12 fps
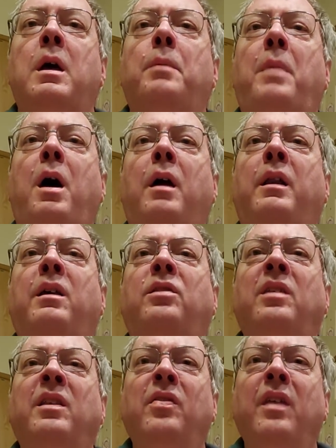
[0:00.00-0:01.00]
Bodies
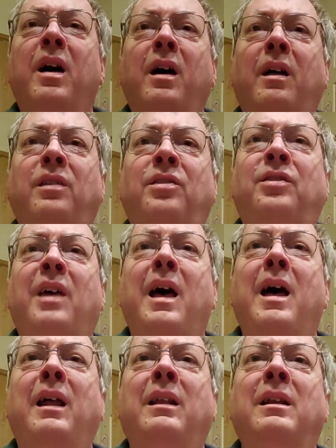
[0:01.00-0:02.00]
in the
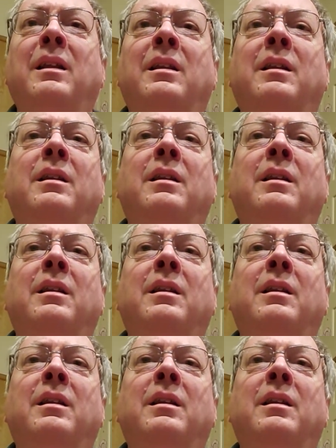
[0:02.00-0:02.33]
sand,